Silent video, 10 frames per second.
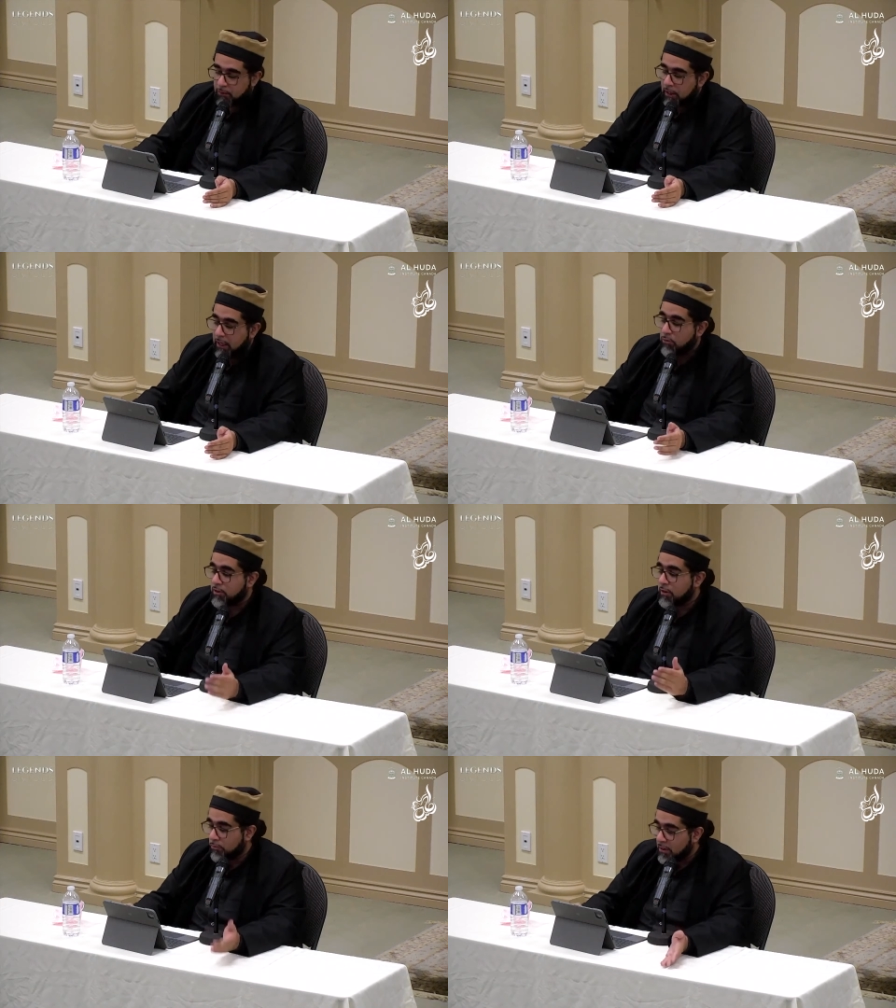He was
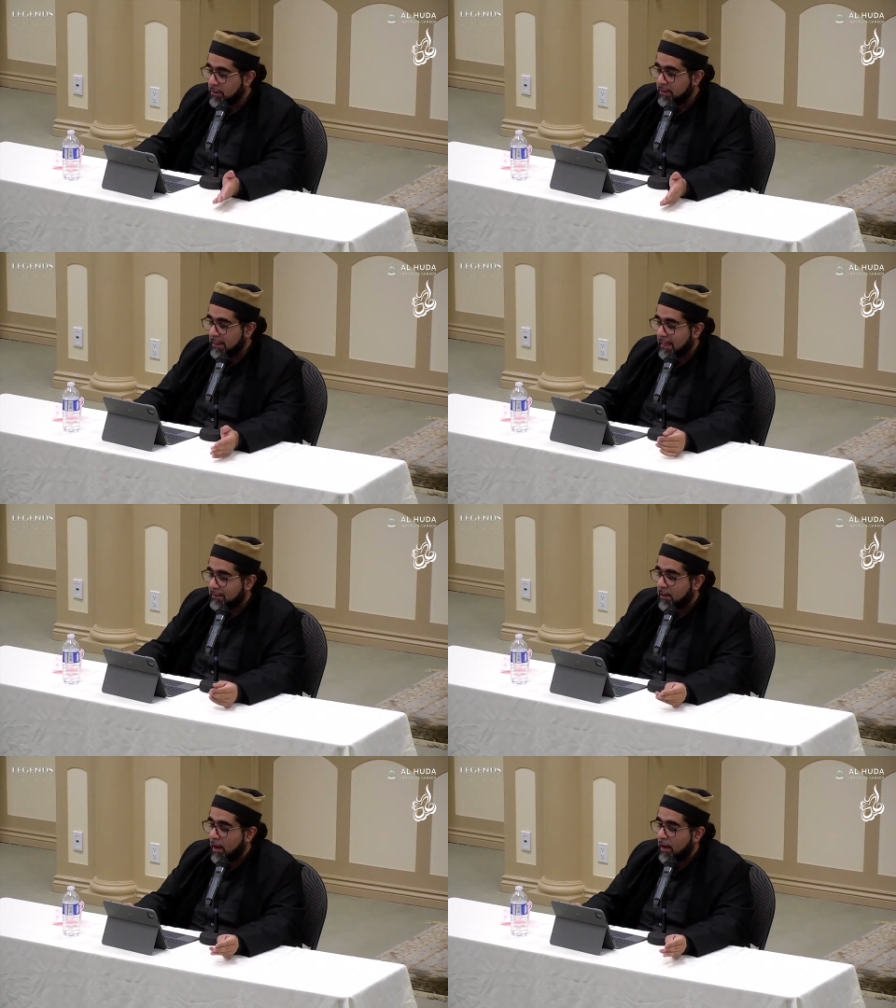imprisoned at
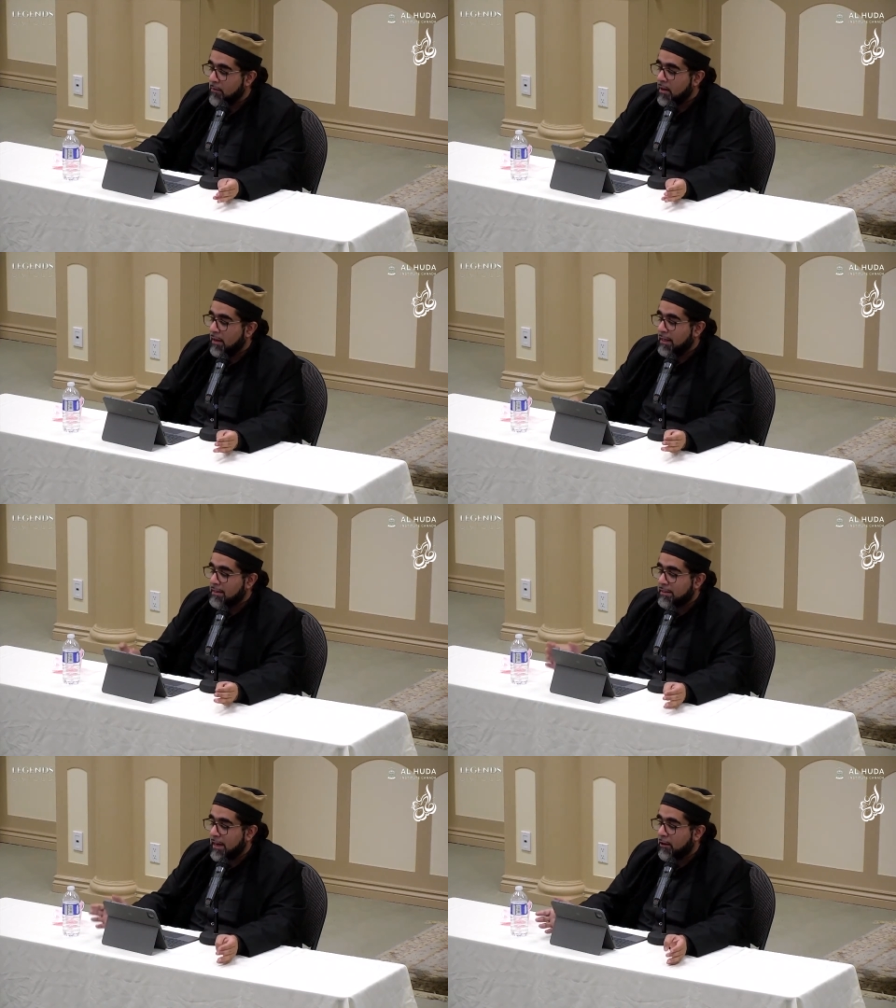that time
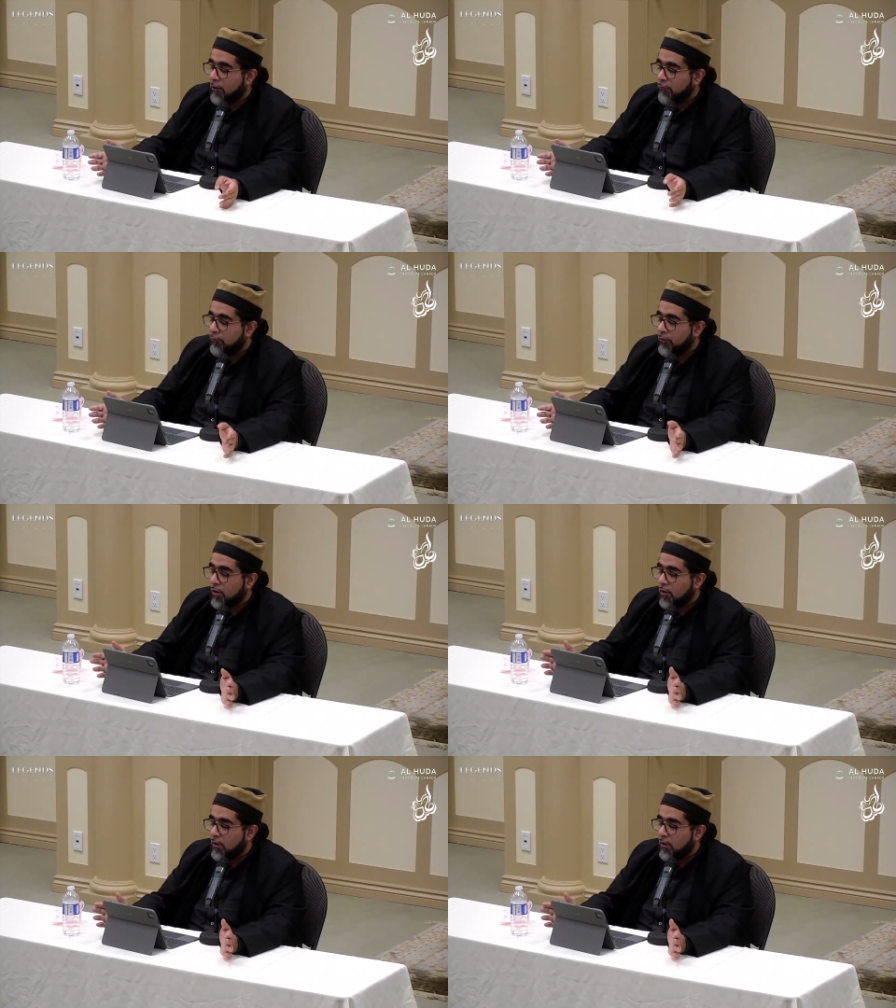instead of,